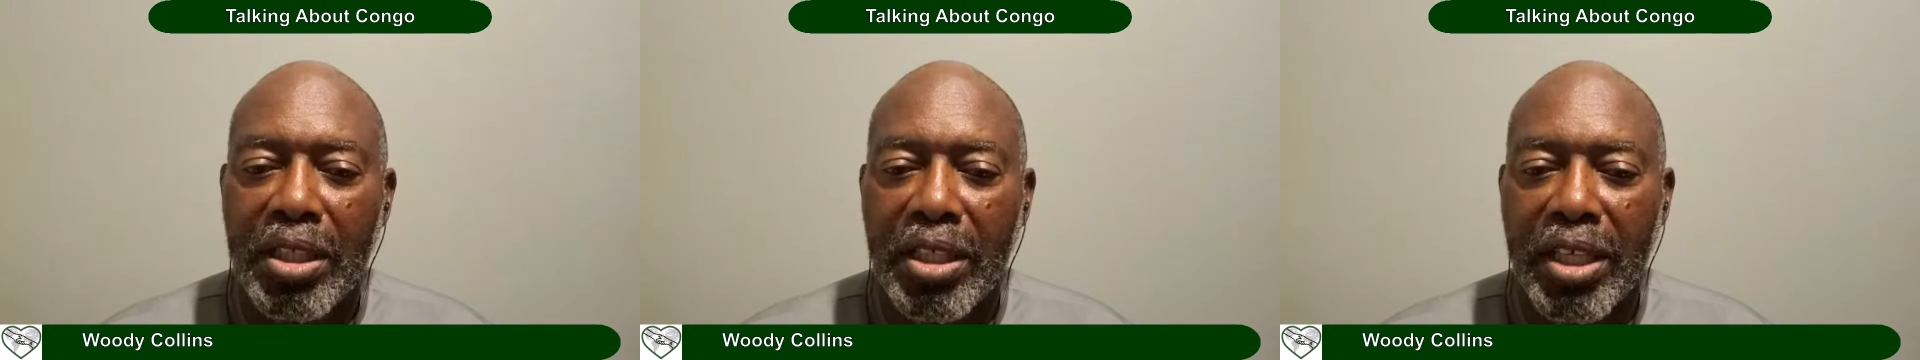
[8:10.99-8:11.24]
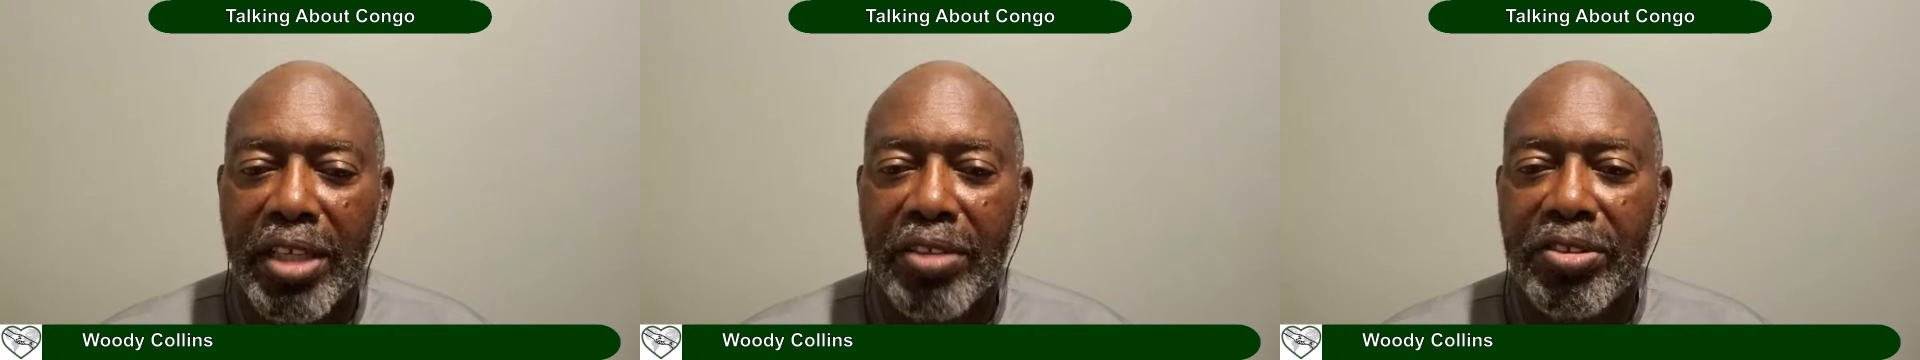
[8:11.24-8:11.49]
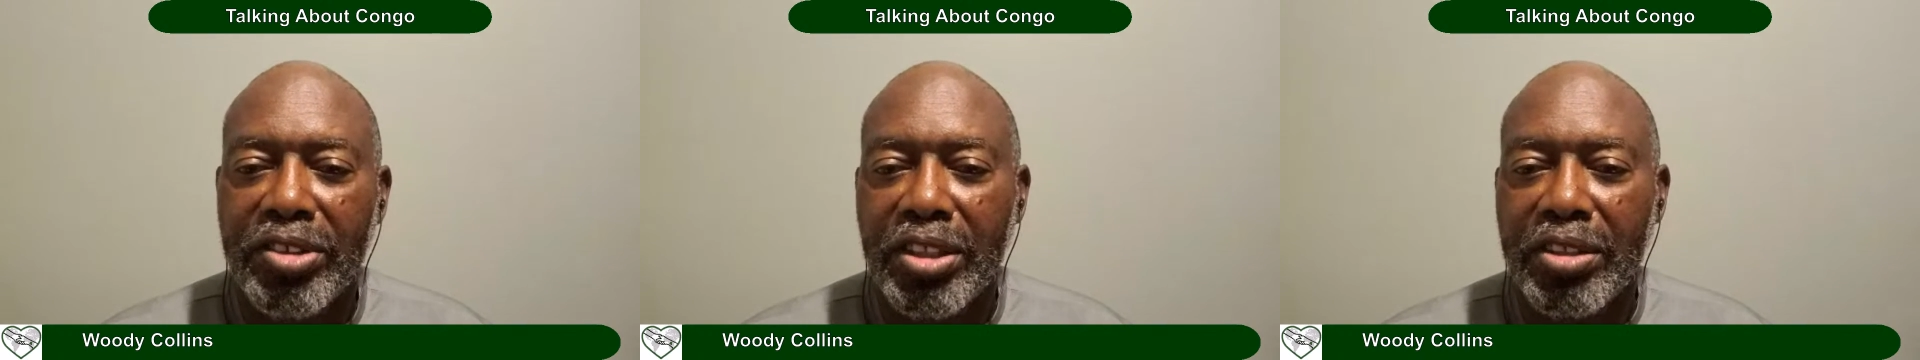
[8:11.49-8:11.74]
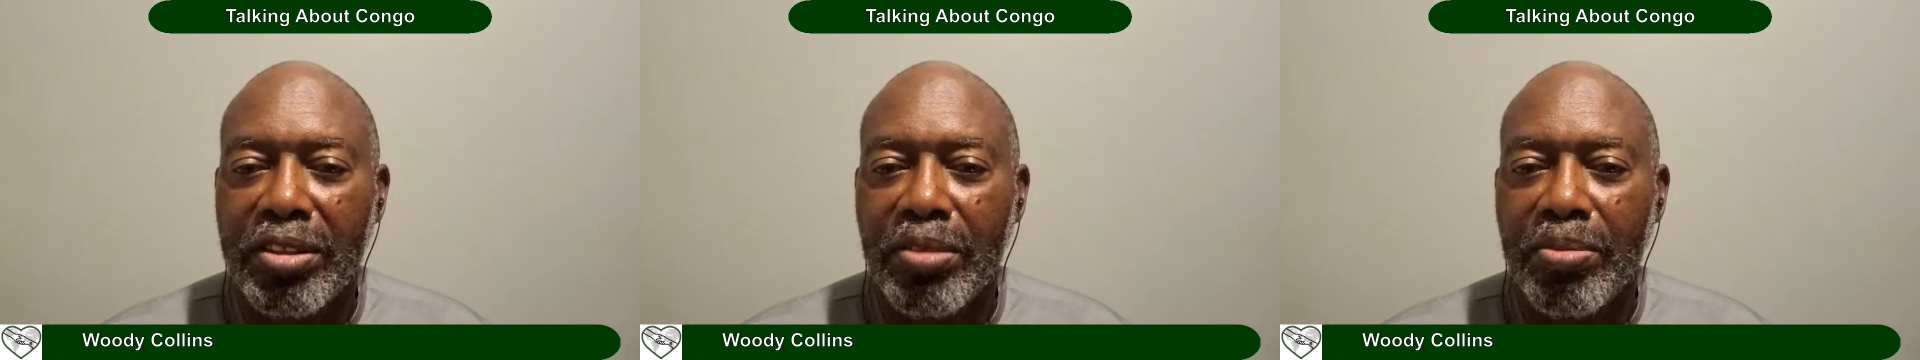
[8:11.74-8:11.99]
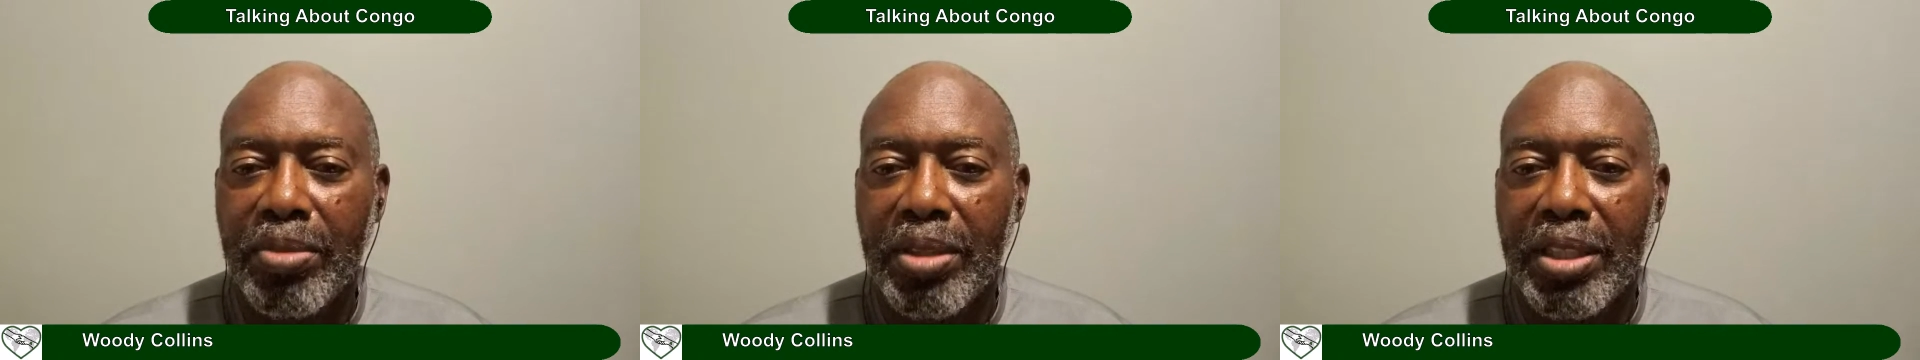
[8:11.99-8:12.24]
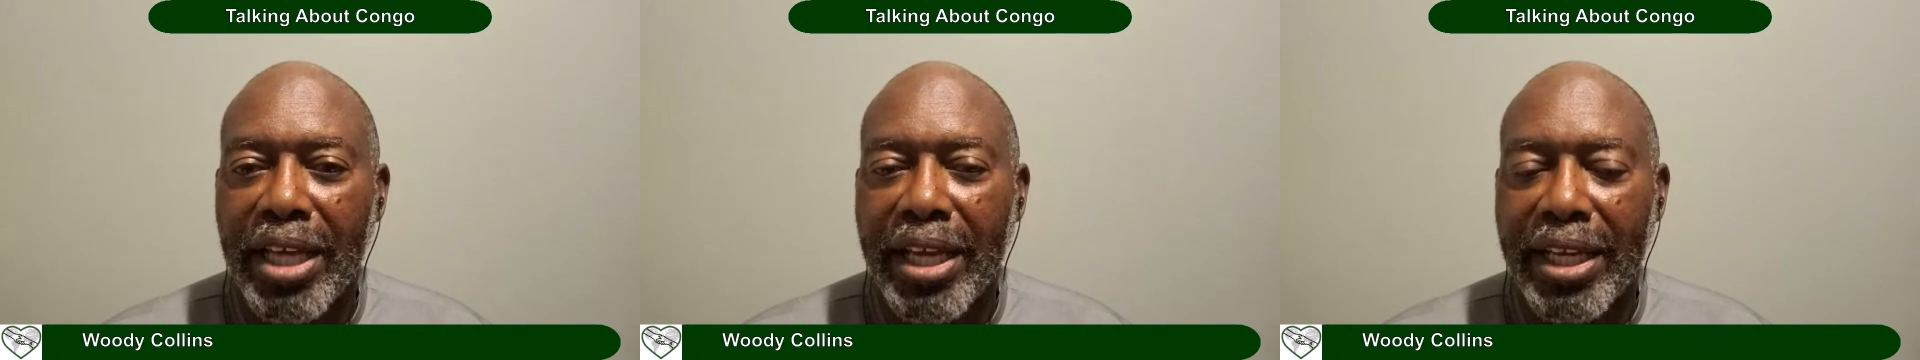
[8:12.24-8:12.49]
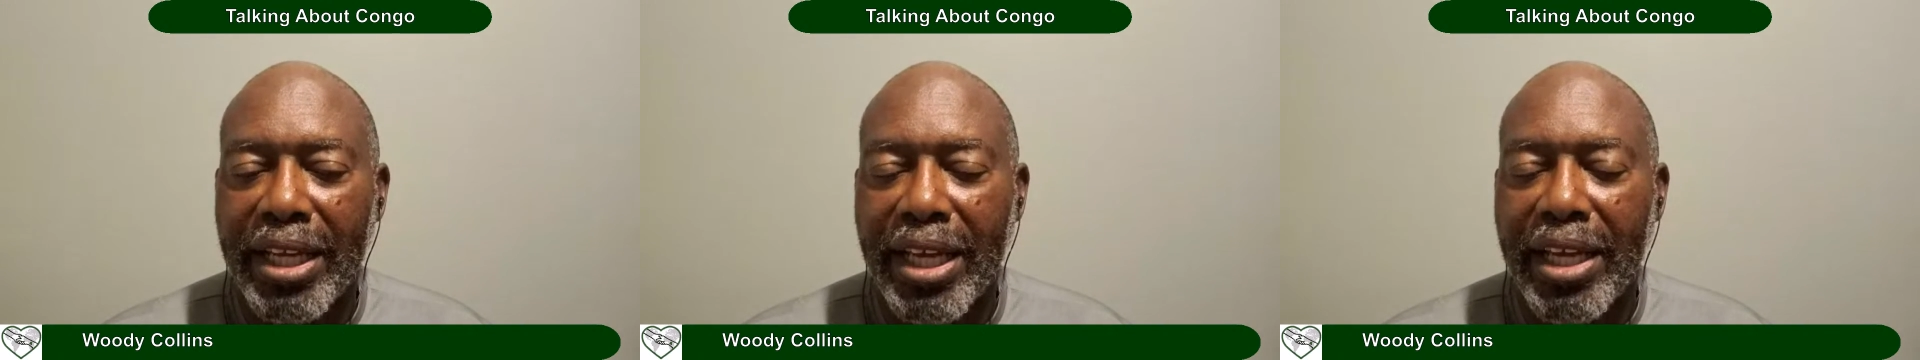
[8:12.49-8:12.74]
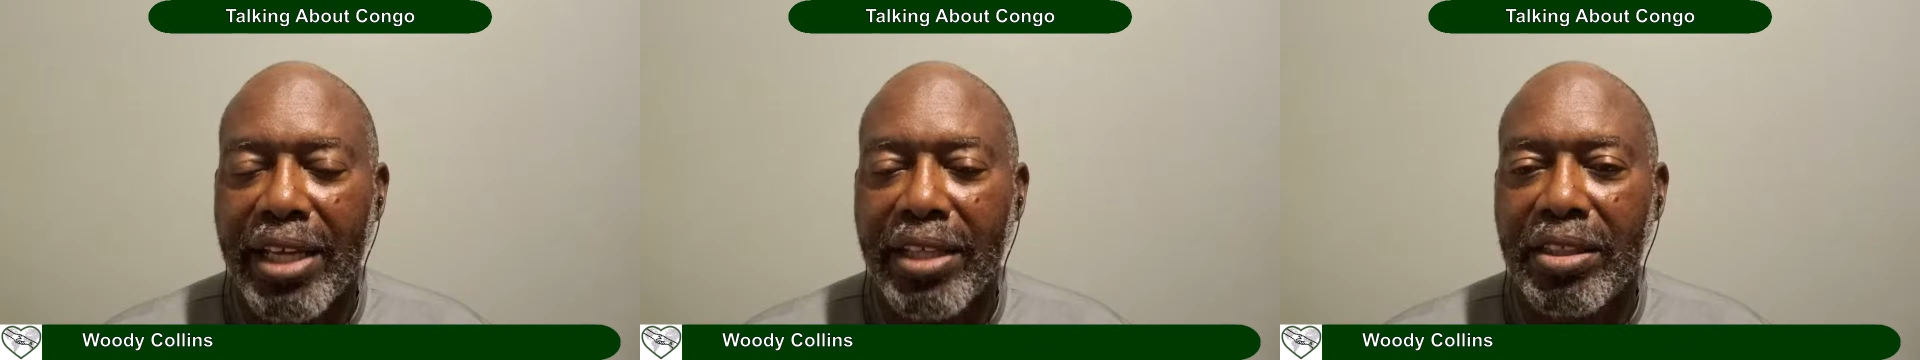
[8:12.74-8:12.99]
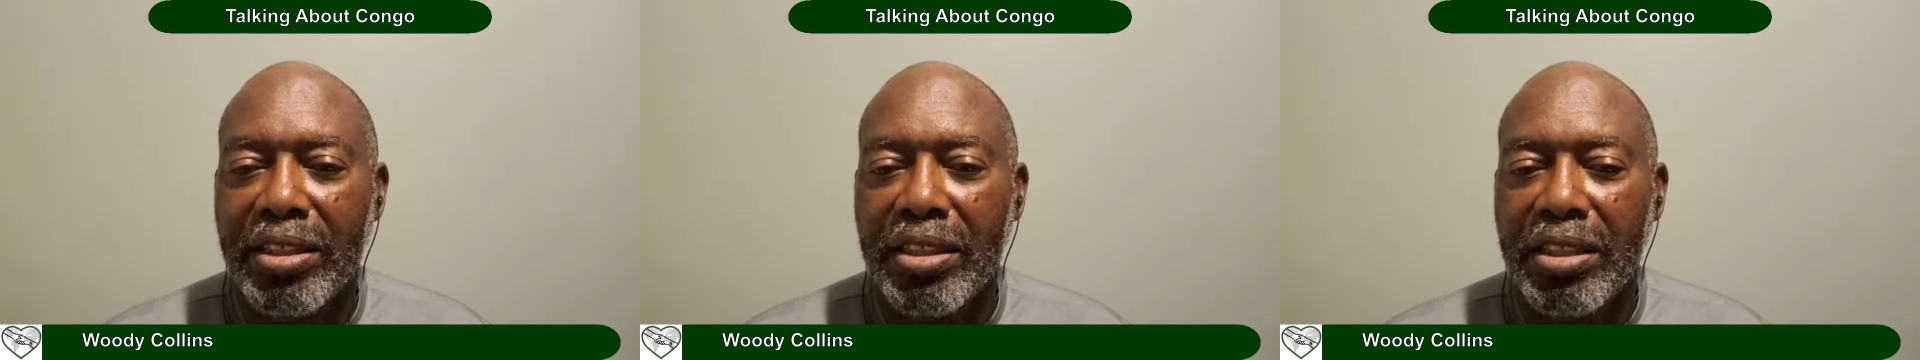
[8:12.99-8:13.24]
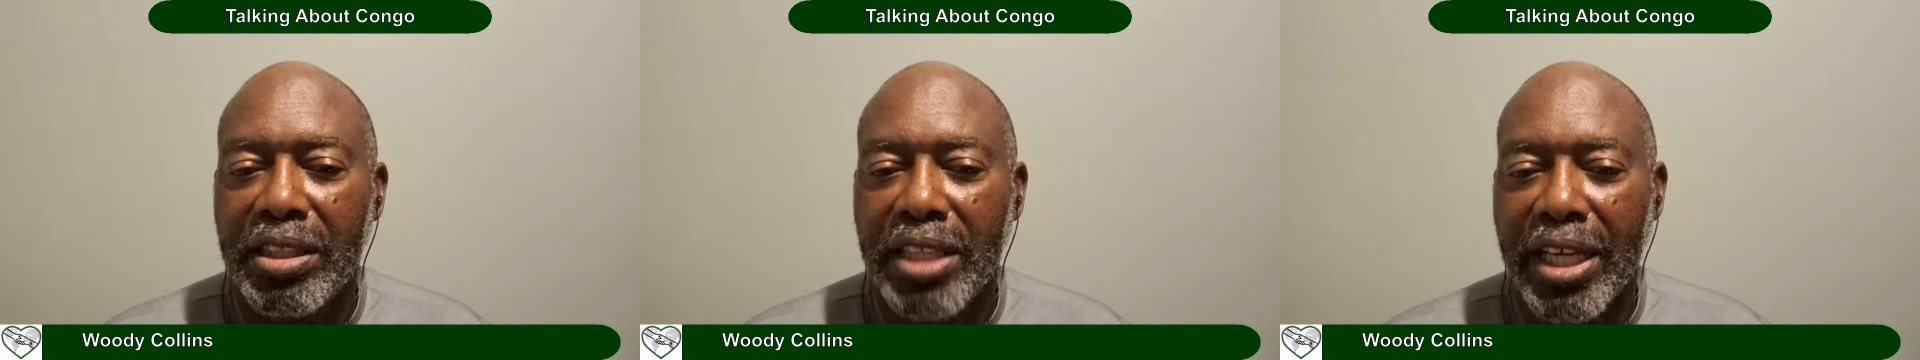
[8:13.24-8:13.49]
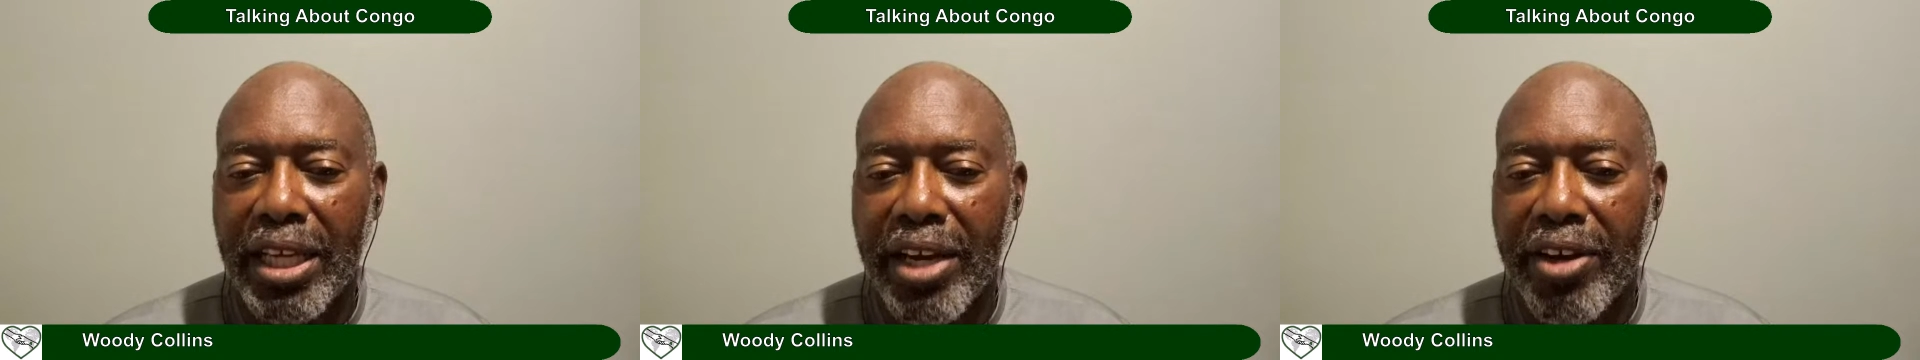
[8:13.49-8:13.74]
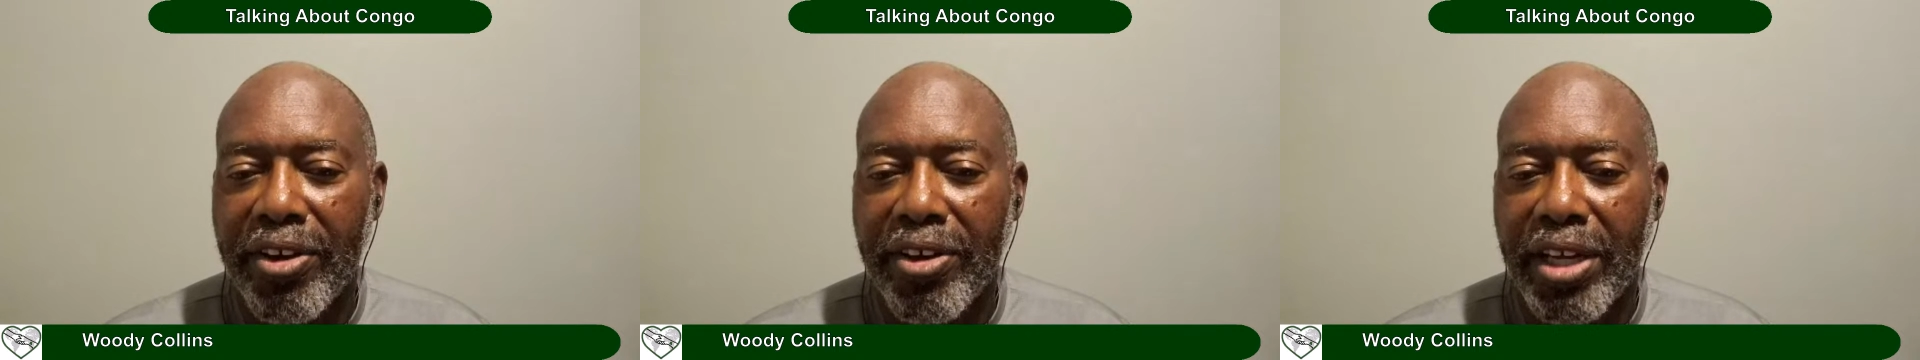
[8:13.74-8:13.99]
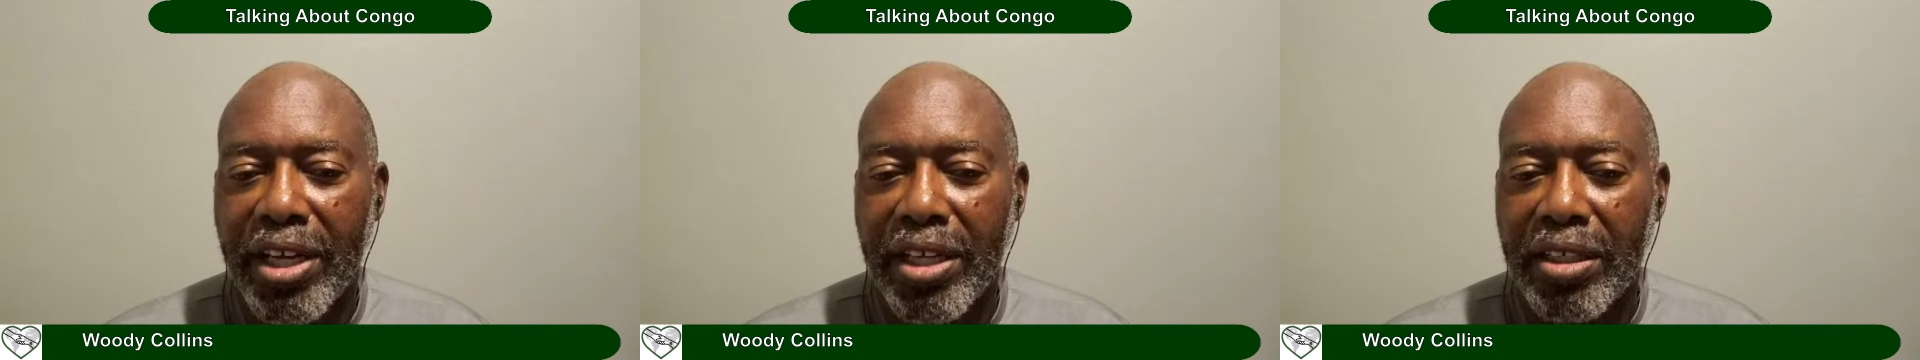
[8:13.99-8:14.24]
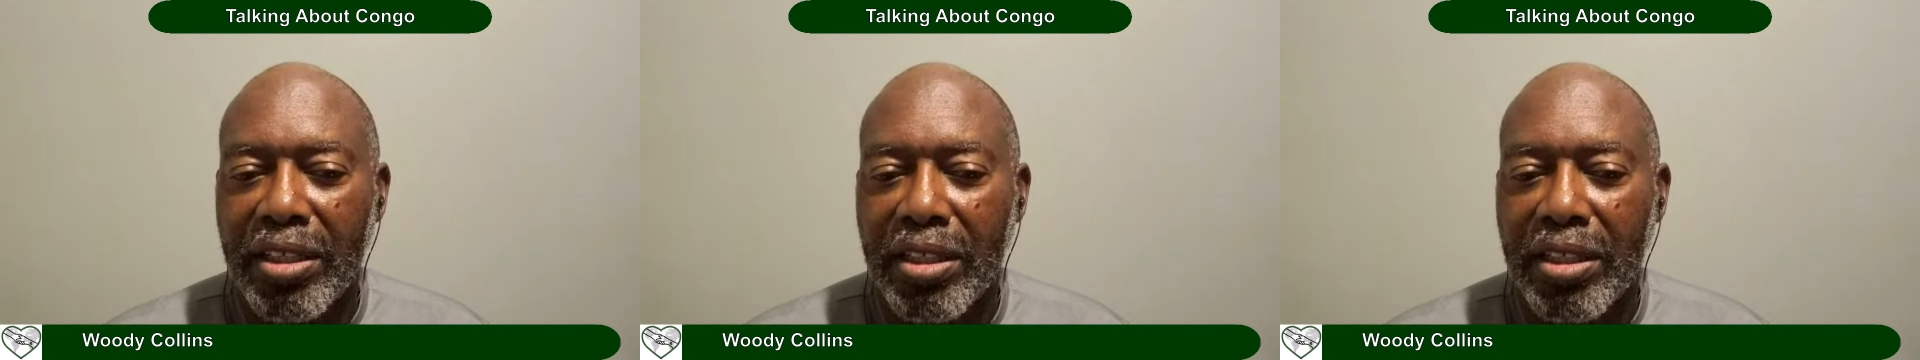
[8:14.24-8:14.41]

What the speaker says: health system that can take care of that.